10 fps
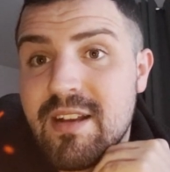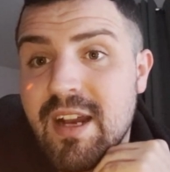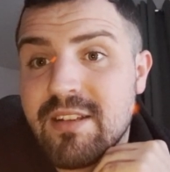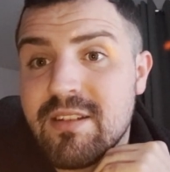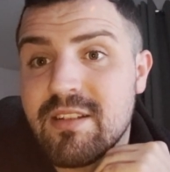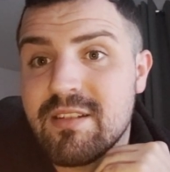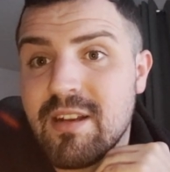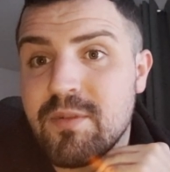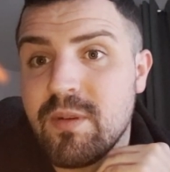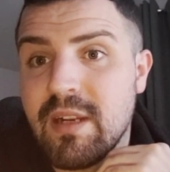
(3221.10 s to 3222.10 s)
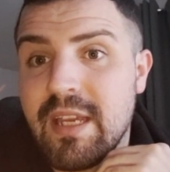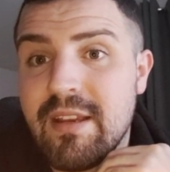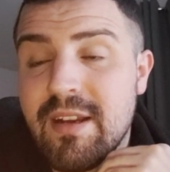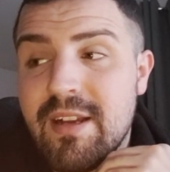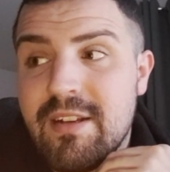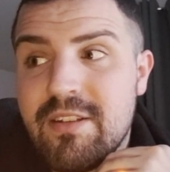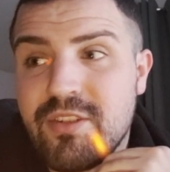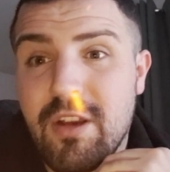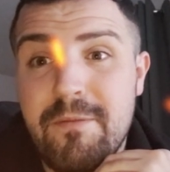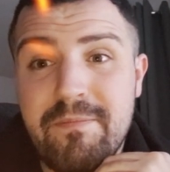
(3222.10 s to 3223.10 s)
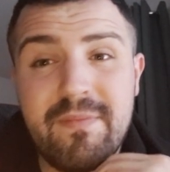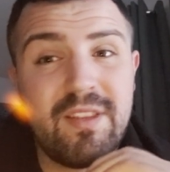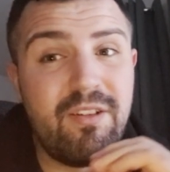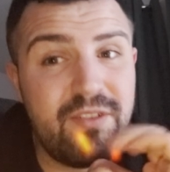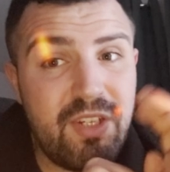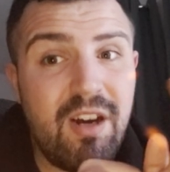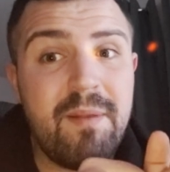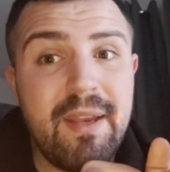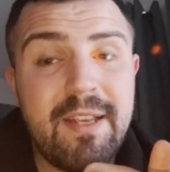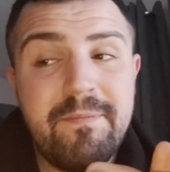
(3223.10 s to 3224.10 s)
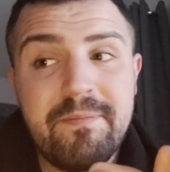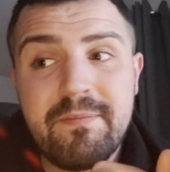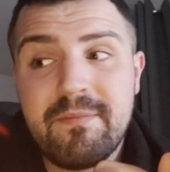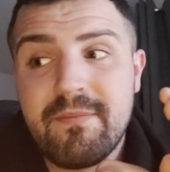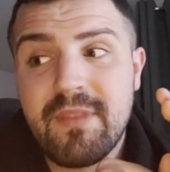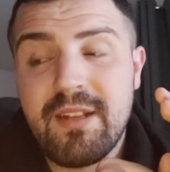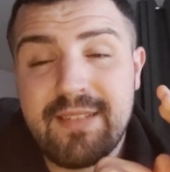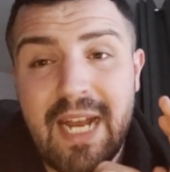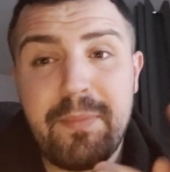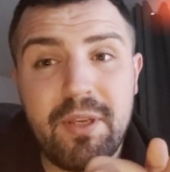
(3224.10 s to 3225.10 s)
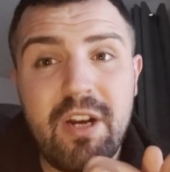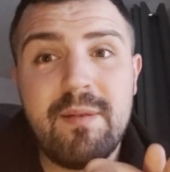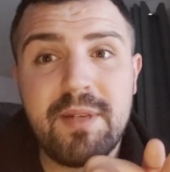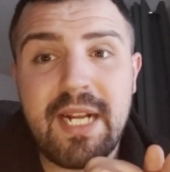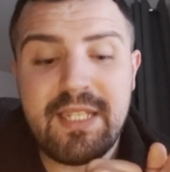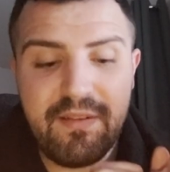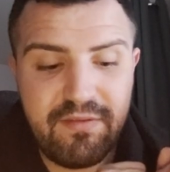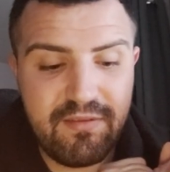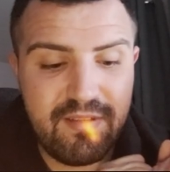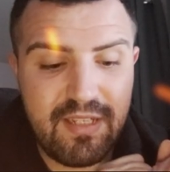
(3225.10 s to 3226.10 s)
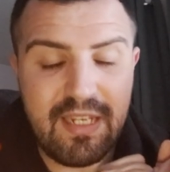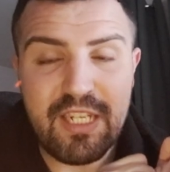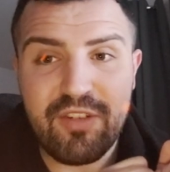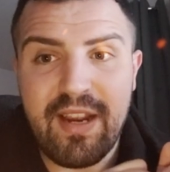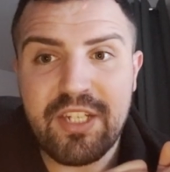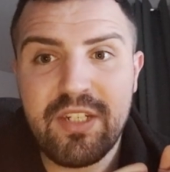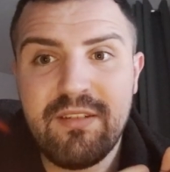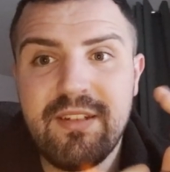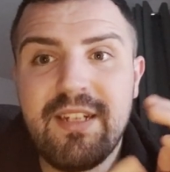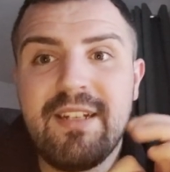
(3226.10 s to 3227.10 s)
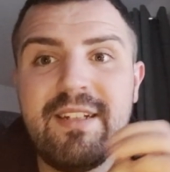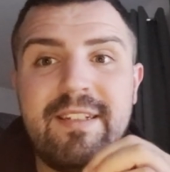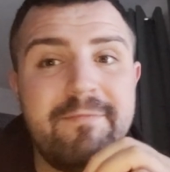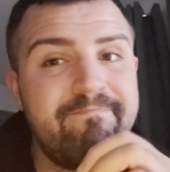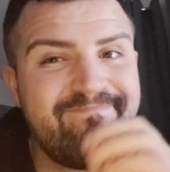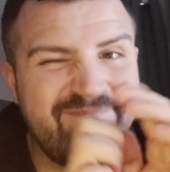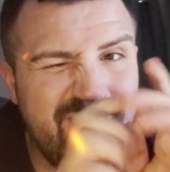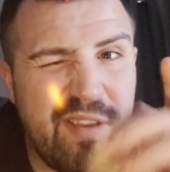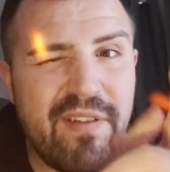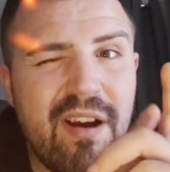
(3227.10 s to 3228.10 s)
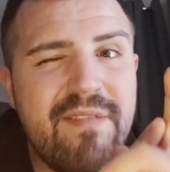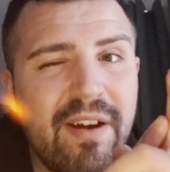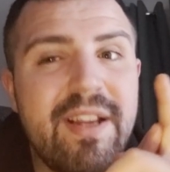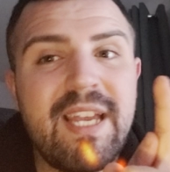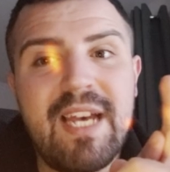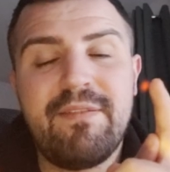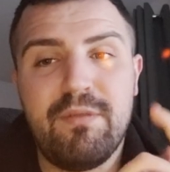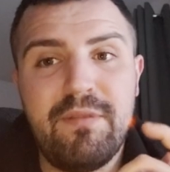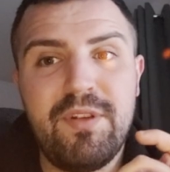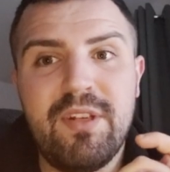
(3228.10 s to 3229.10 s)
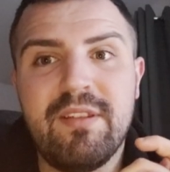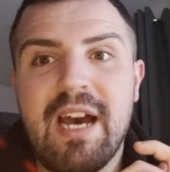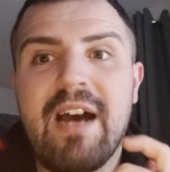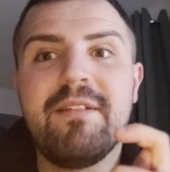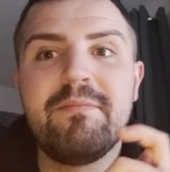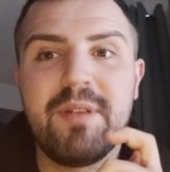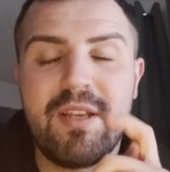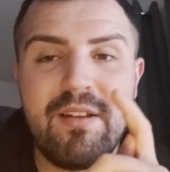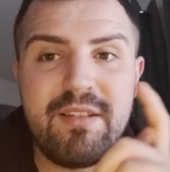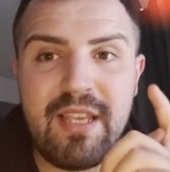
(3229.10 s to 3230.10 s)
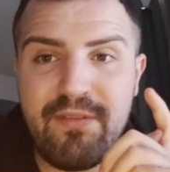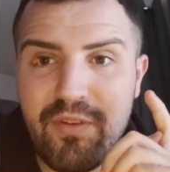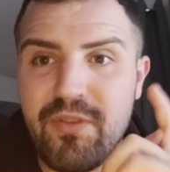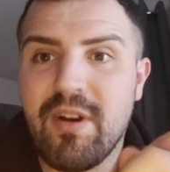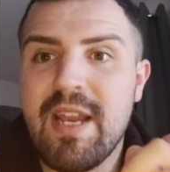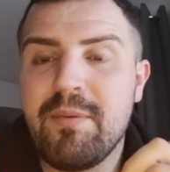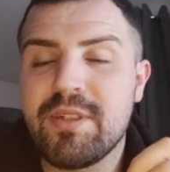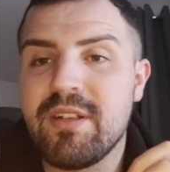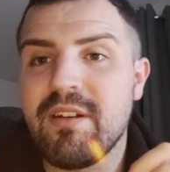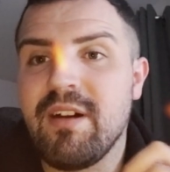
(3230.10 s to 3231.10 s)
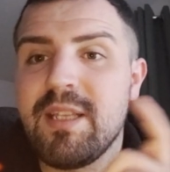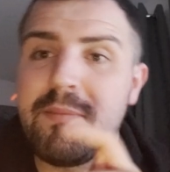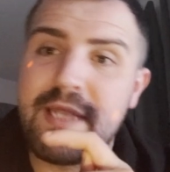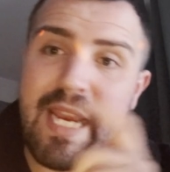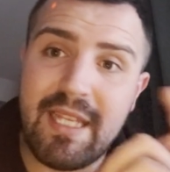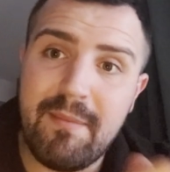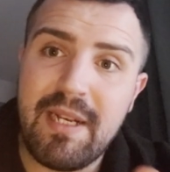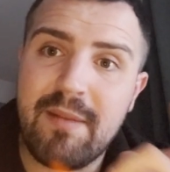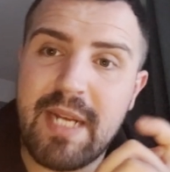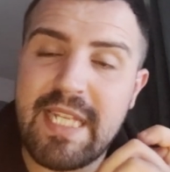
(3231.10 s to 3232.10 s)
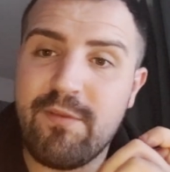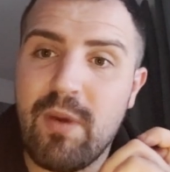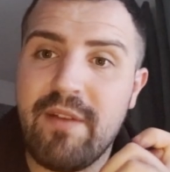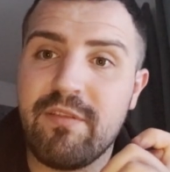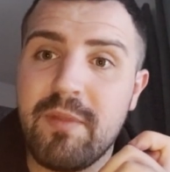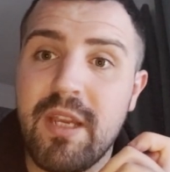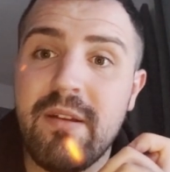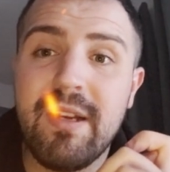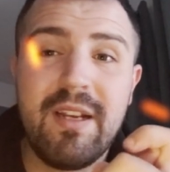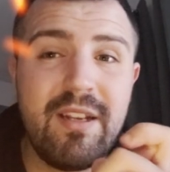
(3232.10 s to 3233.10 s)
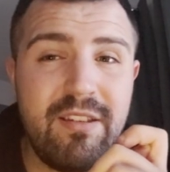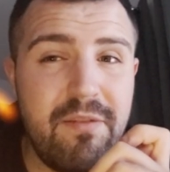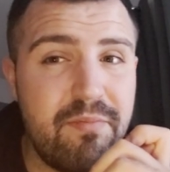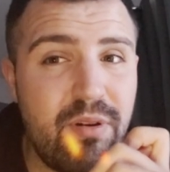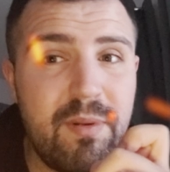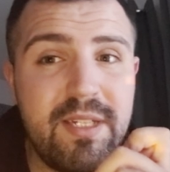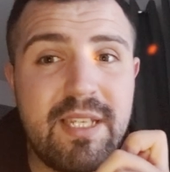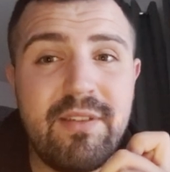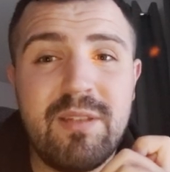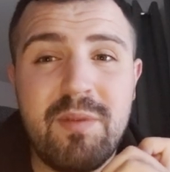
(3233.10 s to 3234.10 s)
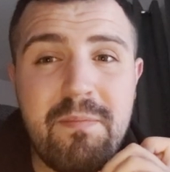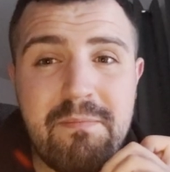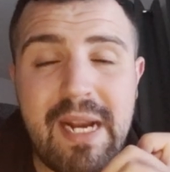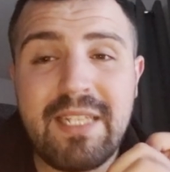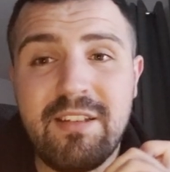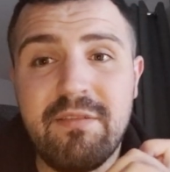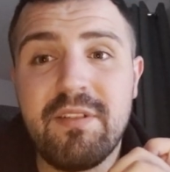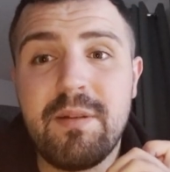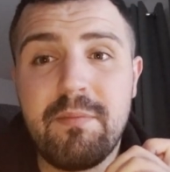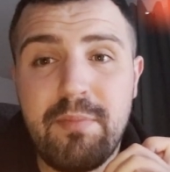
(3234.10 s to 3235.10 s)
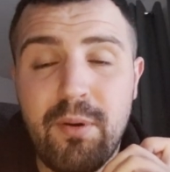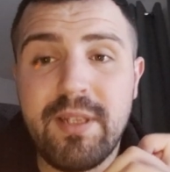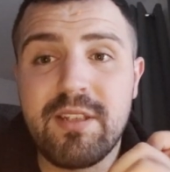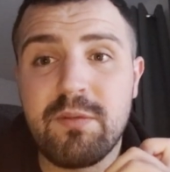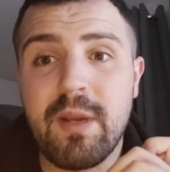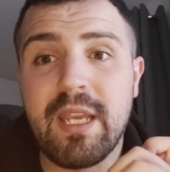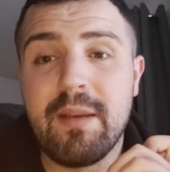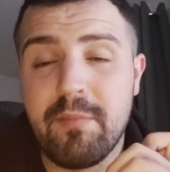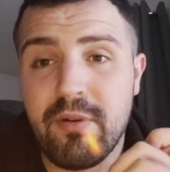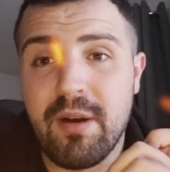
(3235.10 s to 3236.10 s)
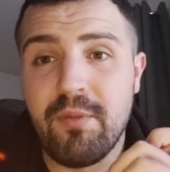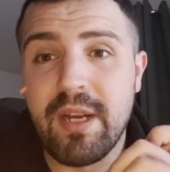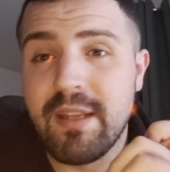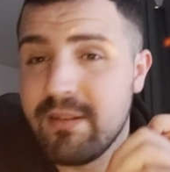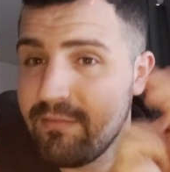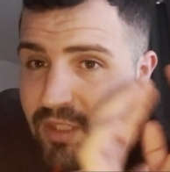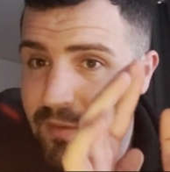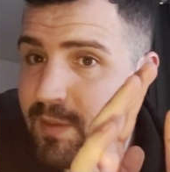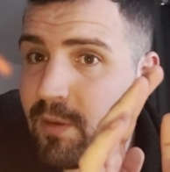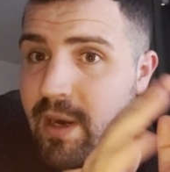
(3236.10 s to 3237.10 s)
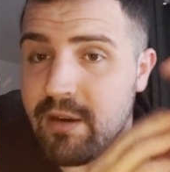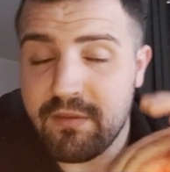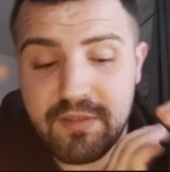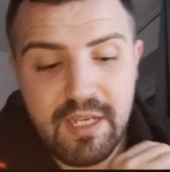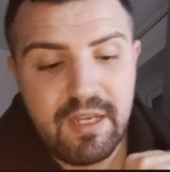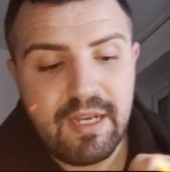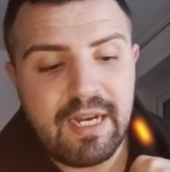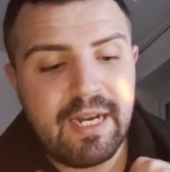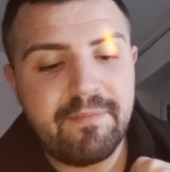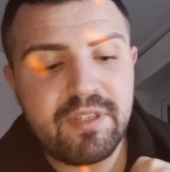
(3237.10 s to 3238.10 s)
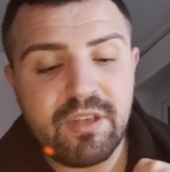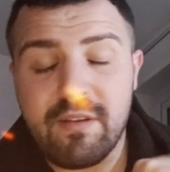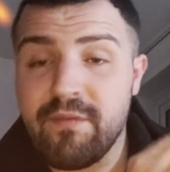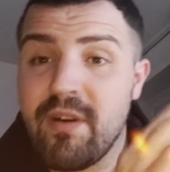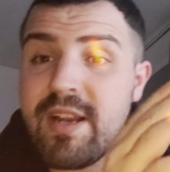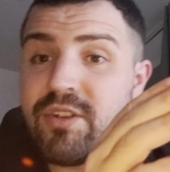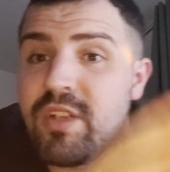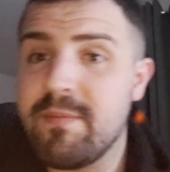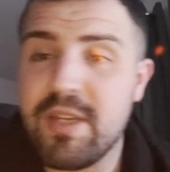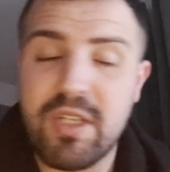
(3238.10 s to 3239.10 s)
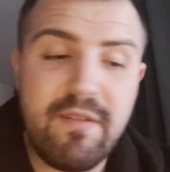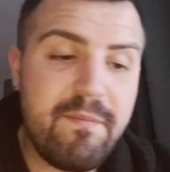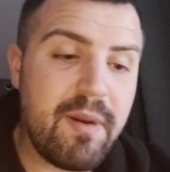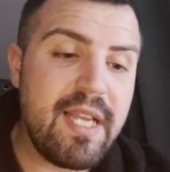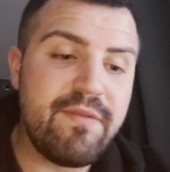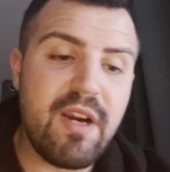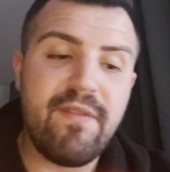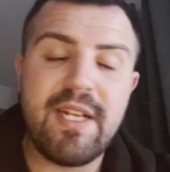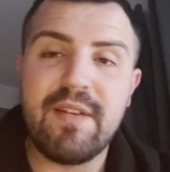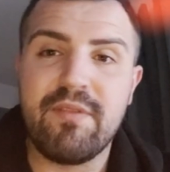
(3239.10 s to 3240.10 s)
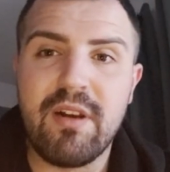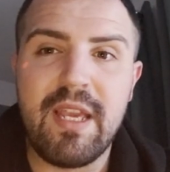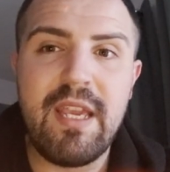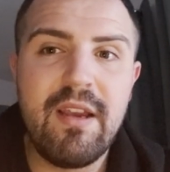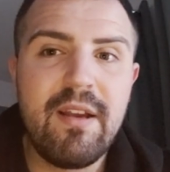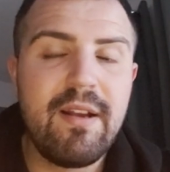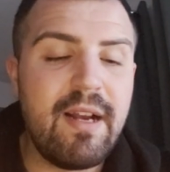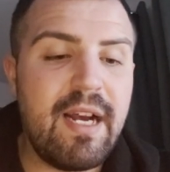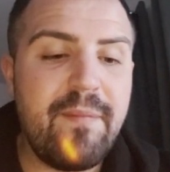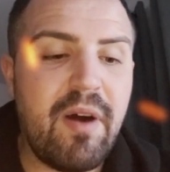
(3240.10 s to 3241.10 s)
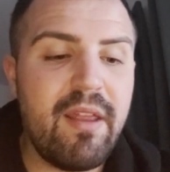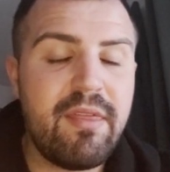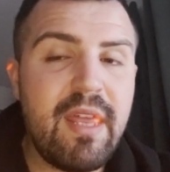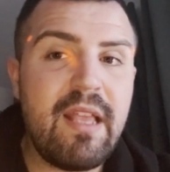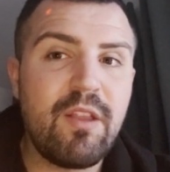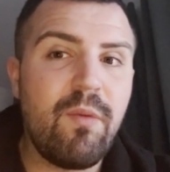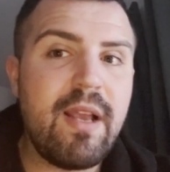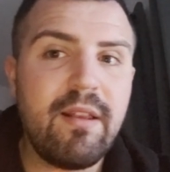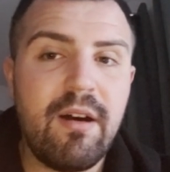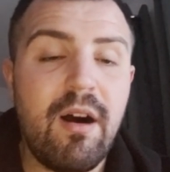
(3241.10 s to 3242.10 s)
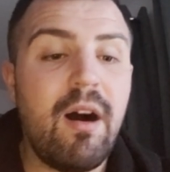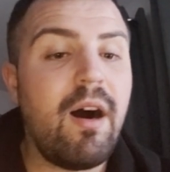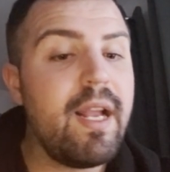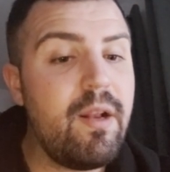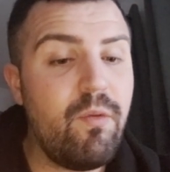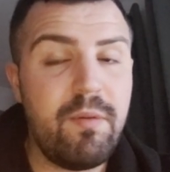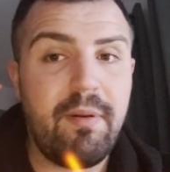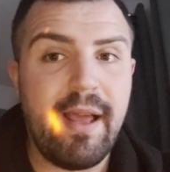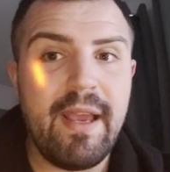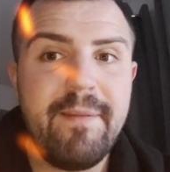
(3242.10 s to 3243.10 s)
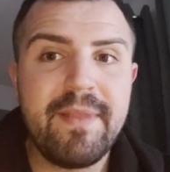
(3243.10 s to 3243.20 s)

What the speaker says: subsequently. So on timing, tapping your home objective in extraction, be very, very careful if you do that, because if you're not able to deny them taking the middle objective away from you, you've probably just given them a massive point swing in primary. Just something to be aware of. So a very interesting mission, plays very, very differently. I think the way that I would play it